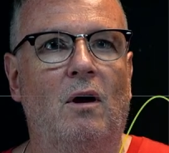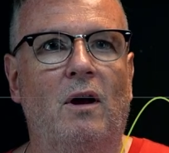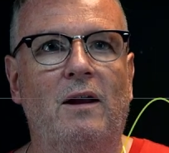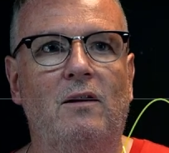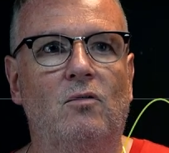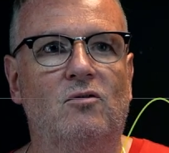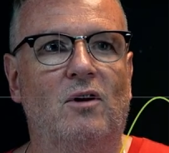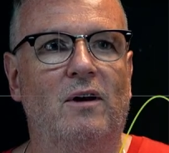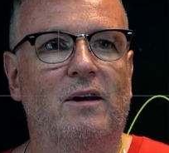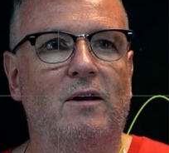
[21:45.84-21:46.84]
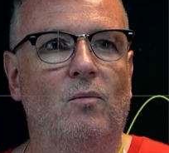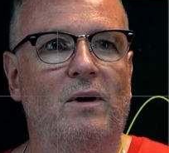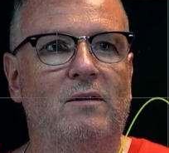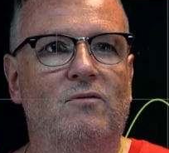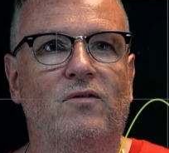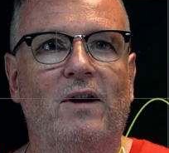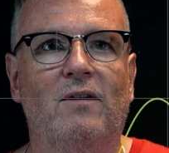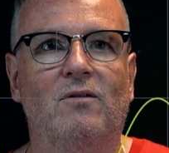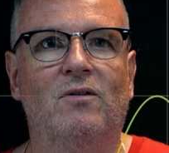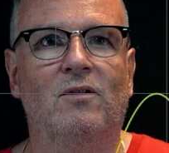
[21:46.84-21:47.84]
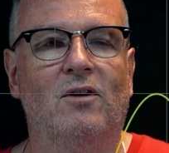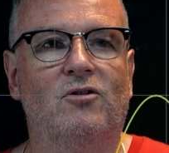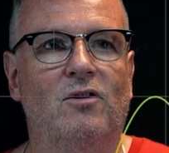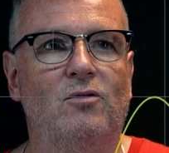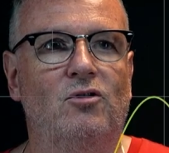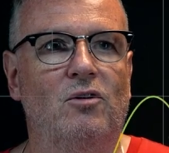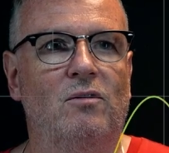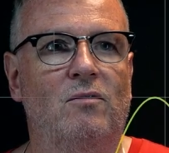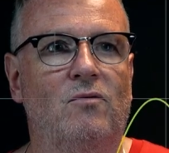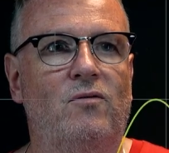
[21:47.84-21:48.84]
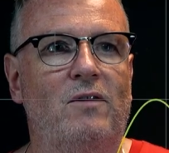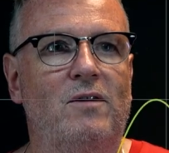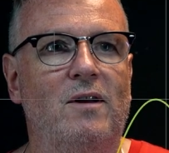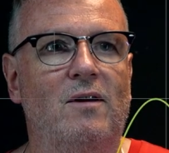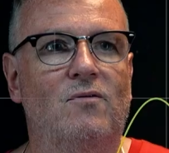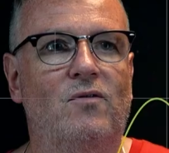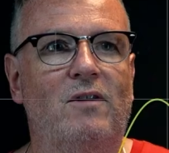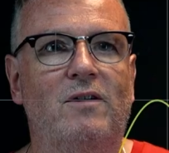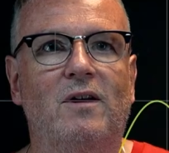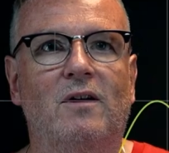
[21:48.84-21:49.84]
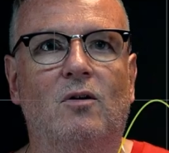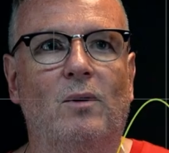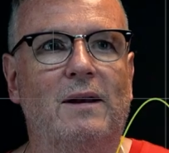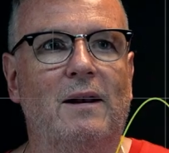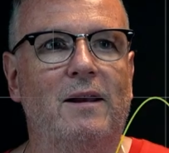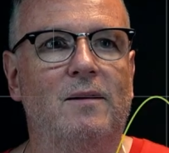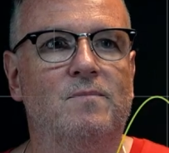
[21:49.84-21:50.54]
it looks like it went and found a solution very, very quickly.